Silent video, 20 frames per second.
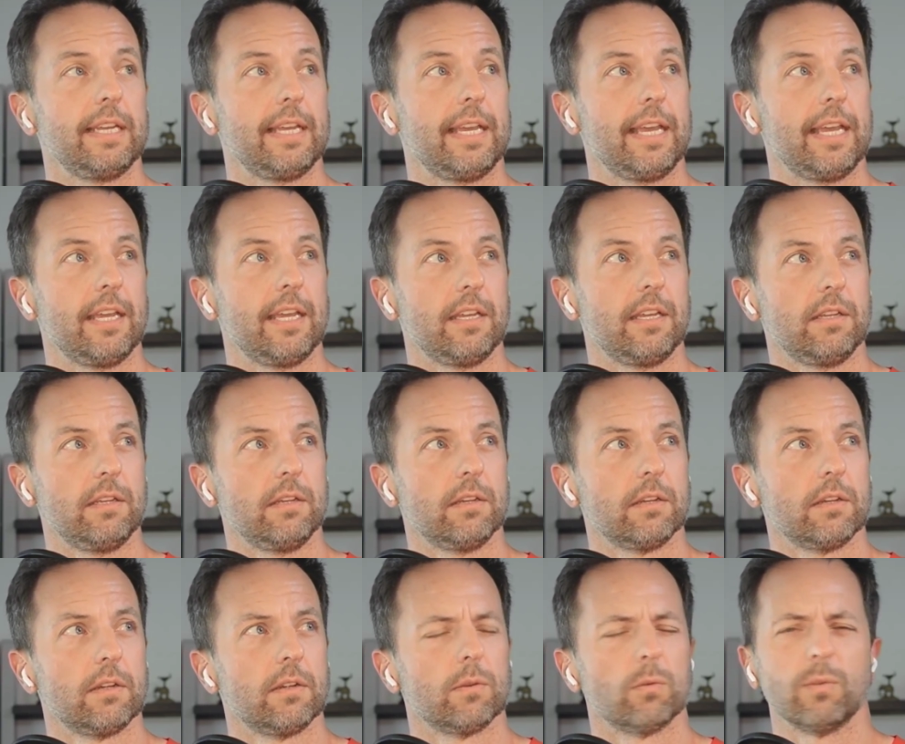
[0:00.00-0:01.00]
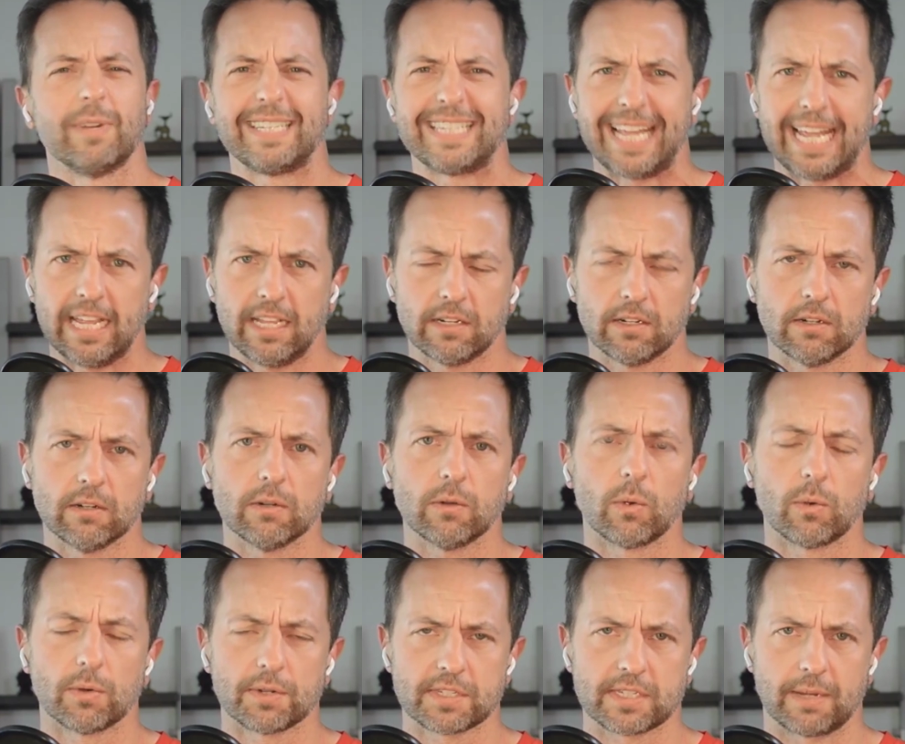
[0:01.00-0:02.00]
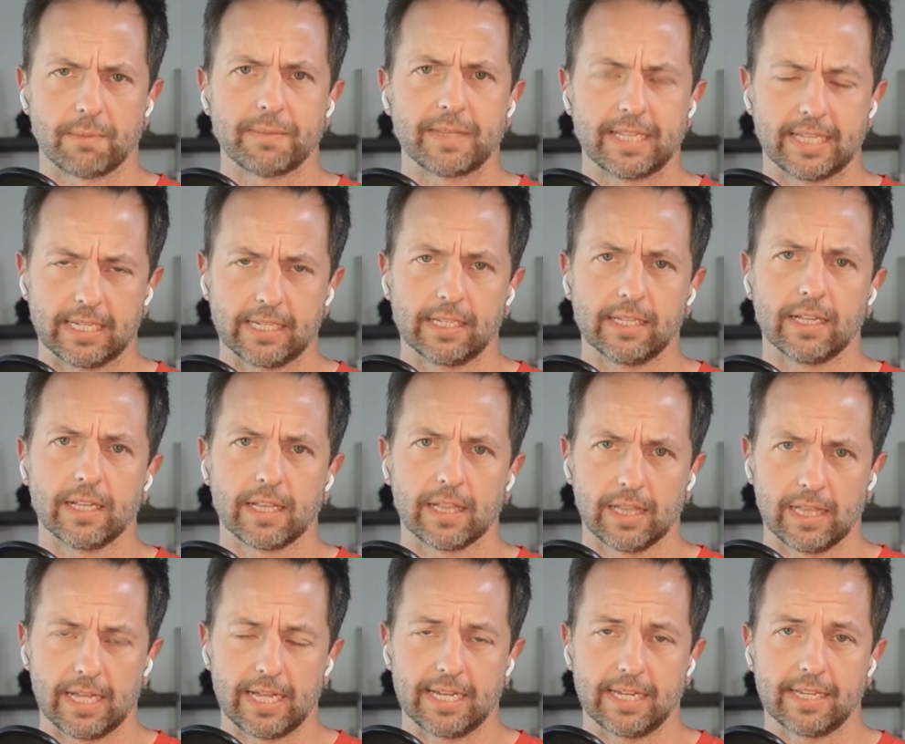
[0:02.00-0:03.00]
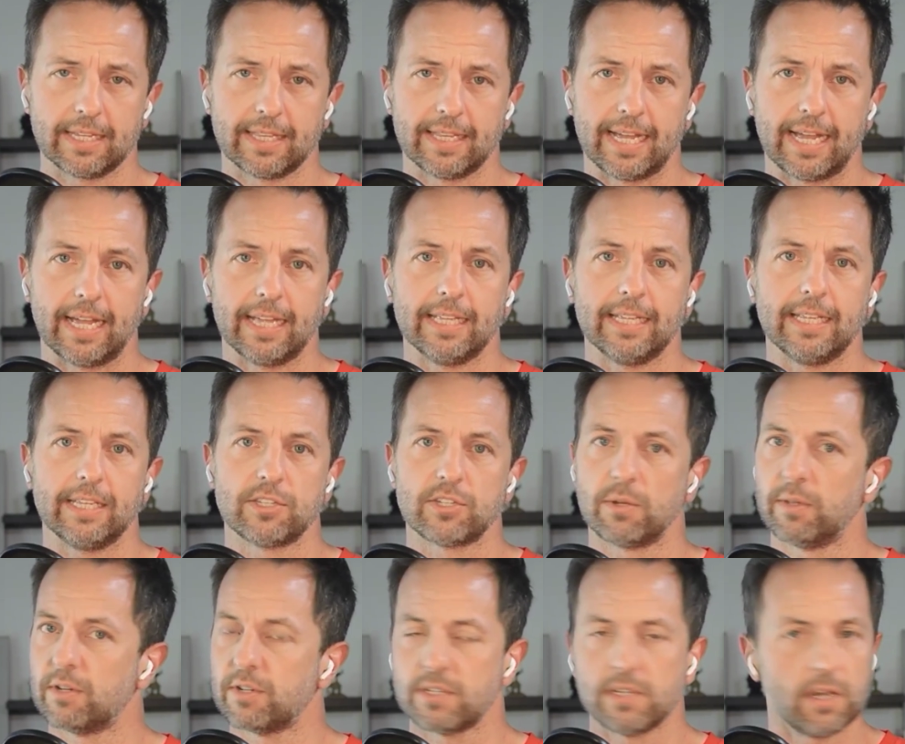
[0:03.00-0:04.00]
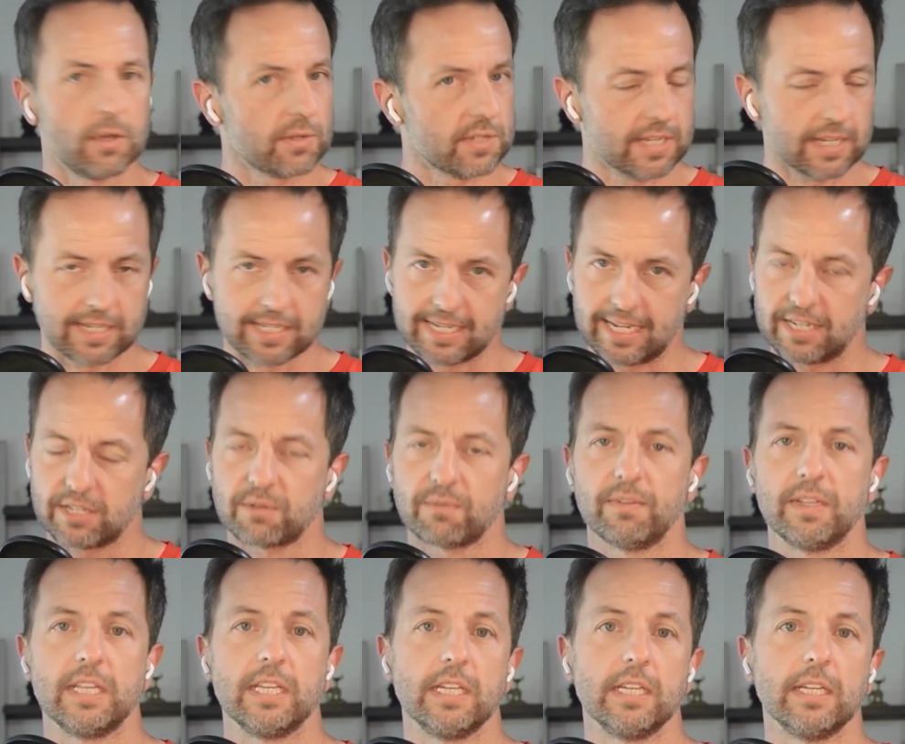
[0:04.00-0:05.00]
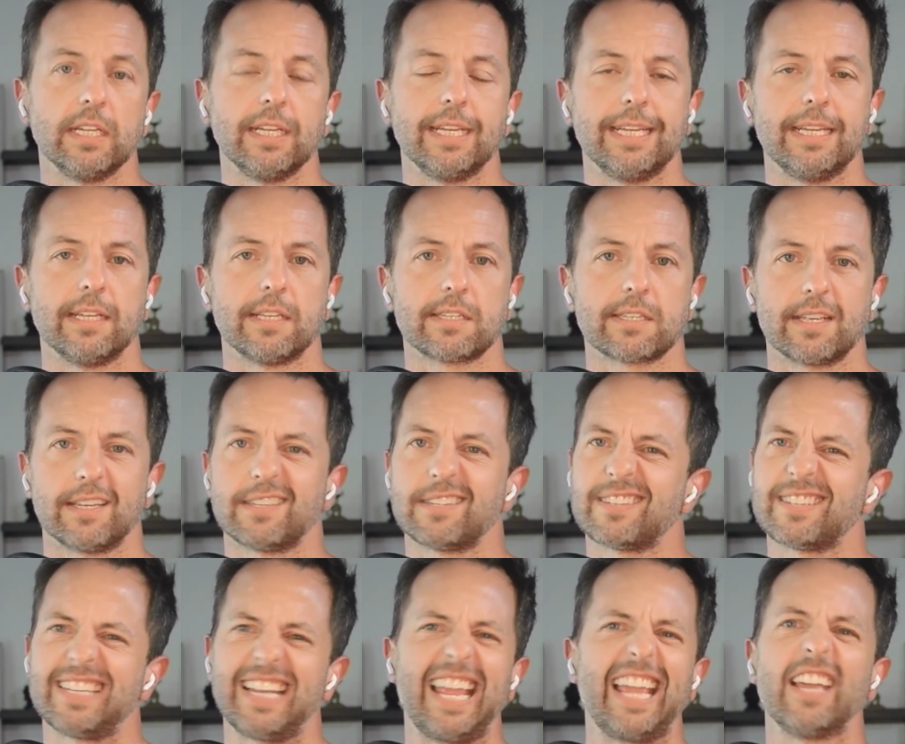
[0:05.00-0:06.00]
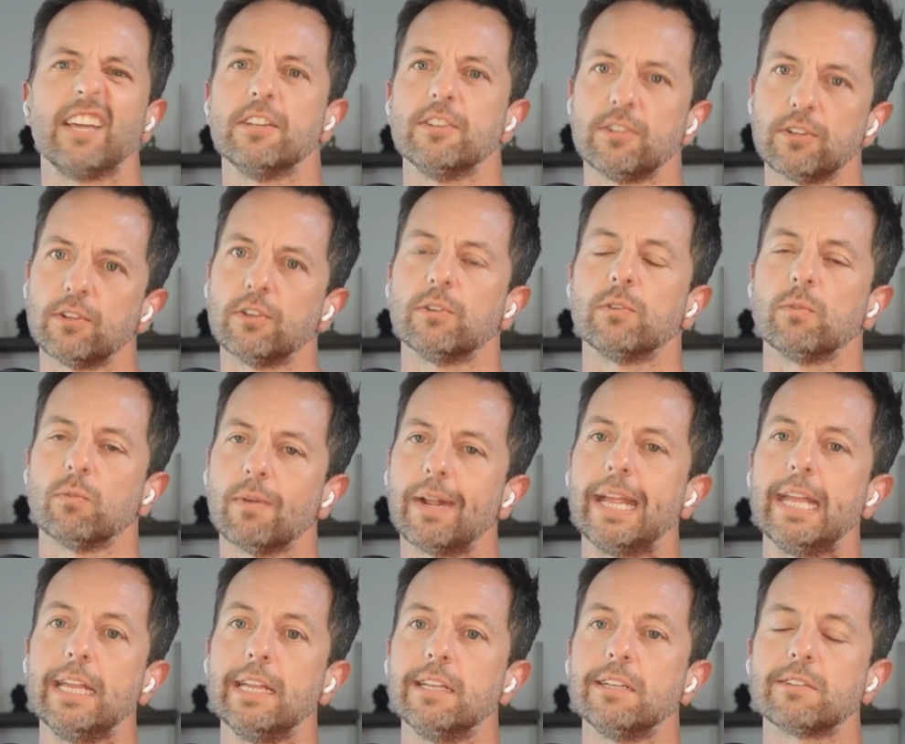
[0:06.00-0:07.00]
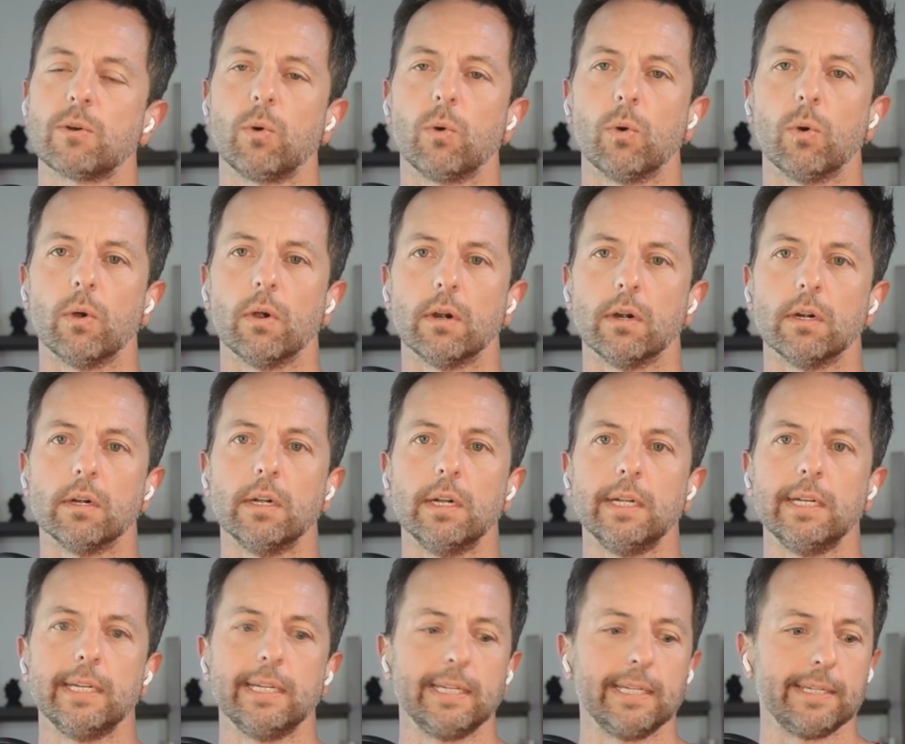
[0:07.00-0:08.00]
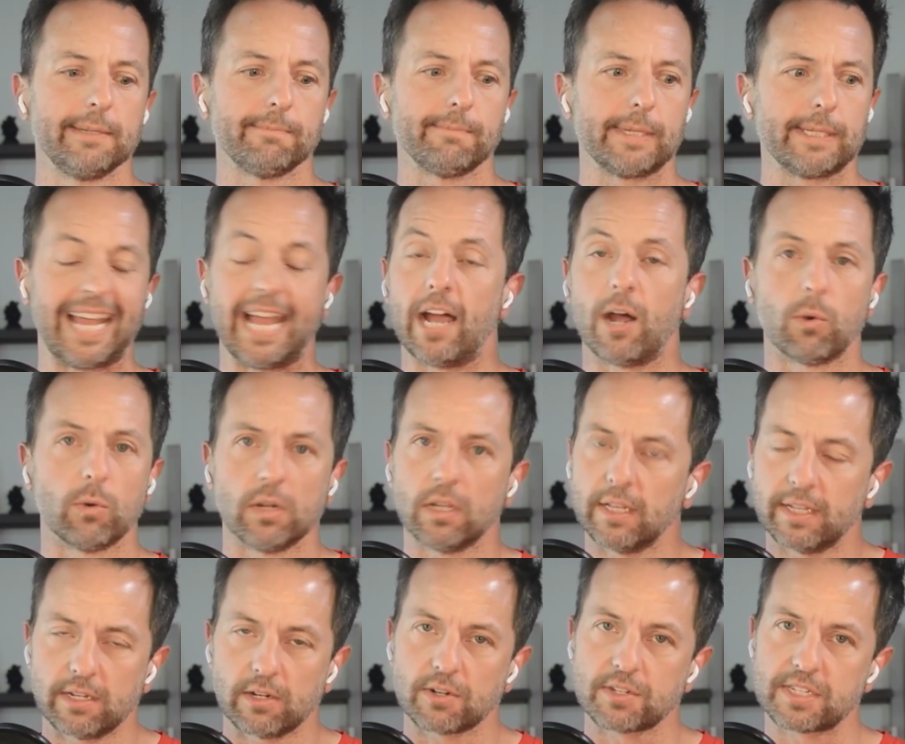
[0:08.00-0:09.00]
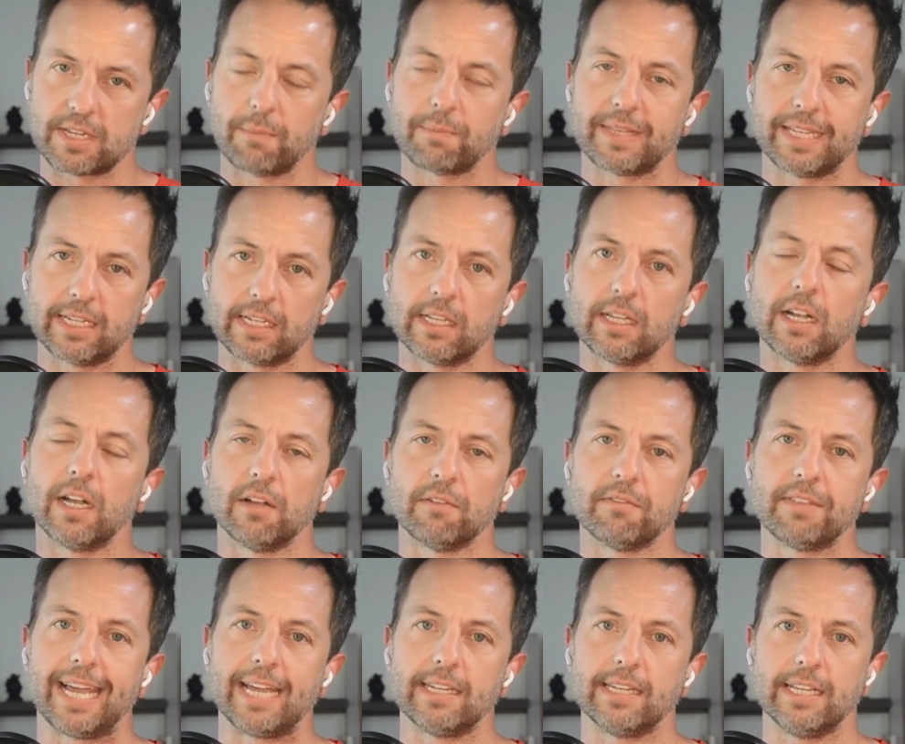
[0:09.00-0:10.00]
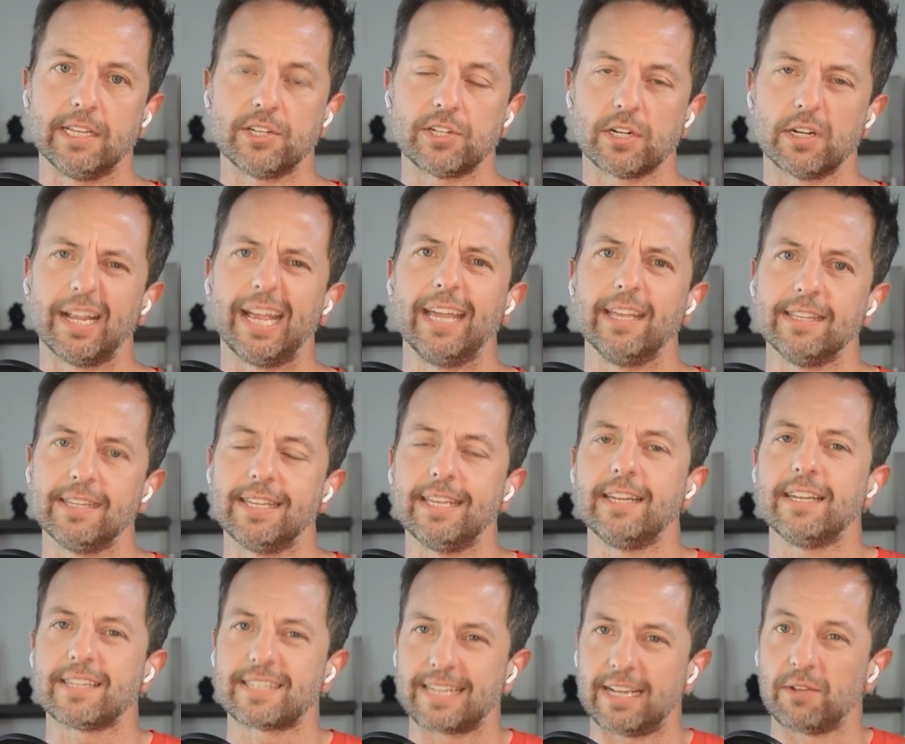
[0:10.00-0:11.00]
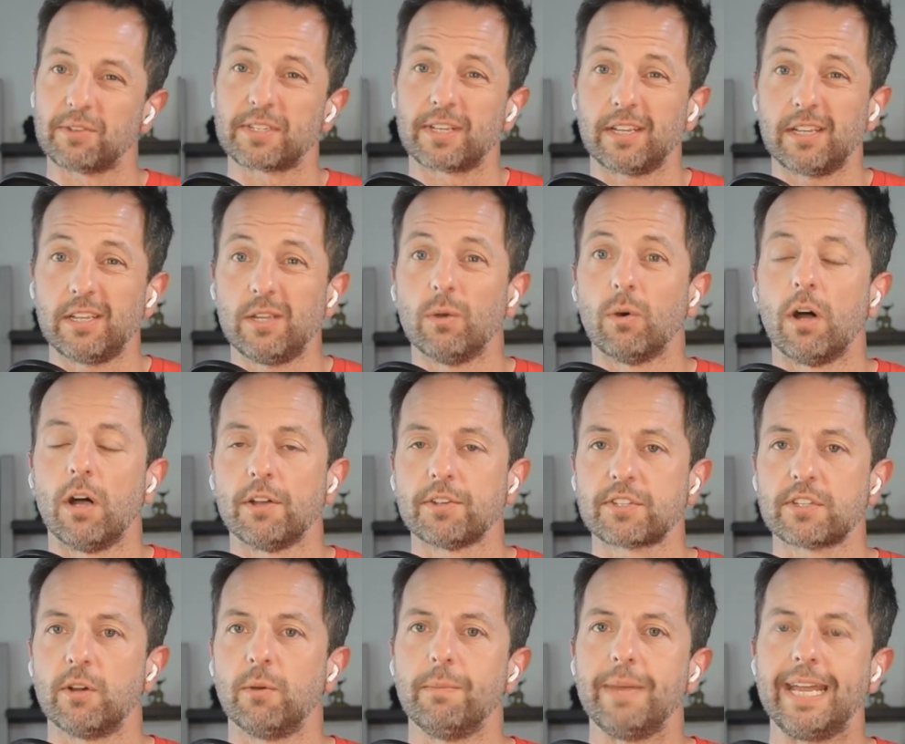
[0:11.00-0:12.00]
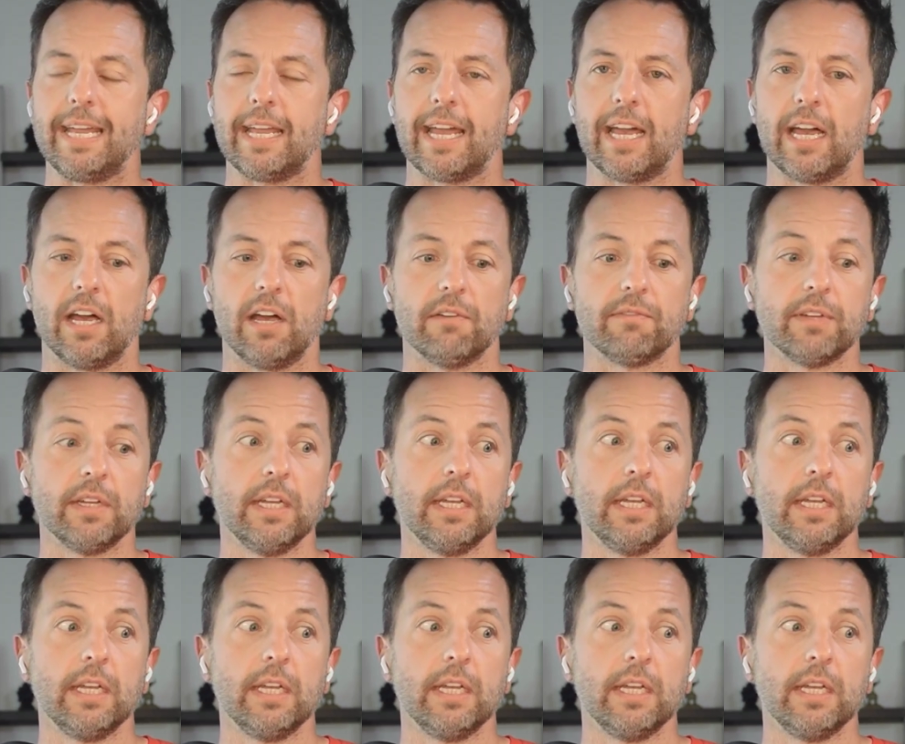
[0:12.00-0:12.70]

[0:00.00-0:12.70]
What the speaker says: a retainer or something like that. So there's no success fee. It's a standard rate or hourly or something of that nature. And then it sounds like you also may have